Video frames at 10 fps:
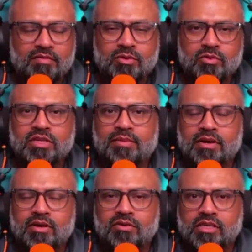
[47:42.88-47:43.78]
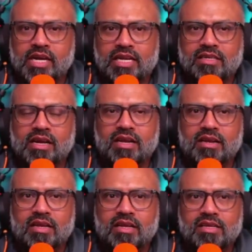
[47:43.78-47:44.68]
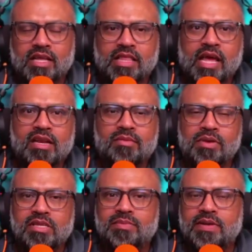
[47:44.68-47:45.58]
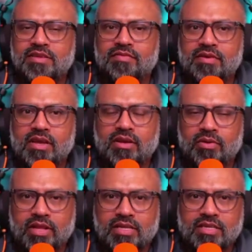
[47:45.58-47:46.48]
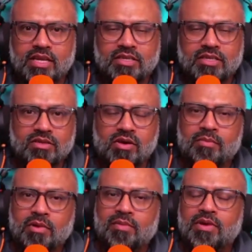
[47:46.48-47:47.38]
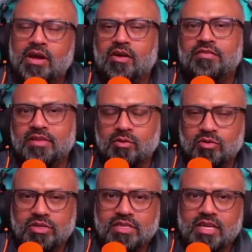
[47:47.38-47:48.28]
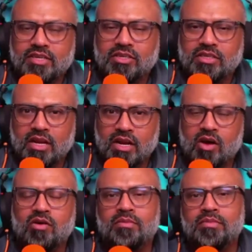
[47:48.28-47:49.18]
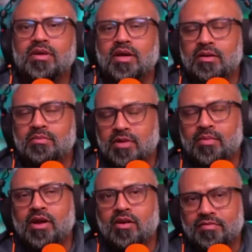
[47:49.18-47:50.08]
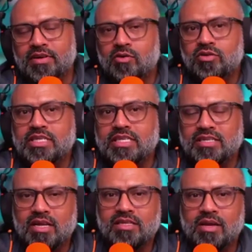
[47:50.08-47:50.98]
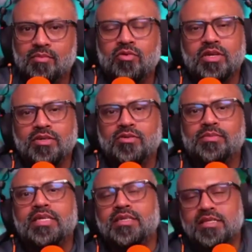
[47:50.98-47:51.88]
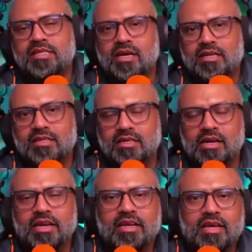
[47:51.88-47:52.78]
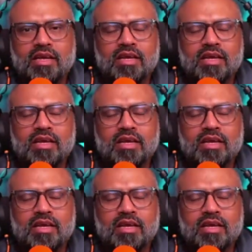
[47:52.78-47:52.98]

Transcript: have two separate contracts, right? And then be specific during the session. So I'm coming out of the coaching session, and now I'm coming out of a coaching stance. I'm more into mentoring stance, right?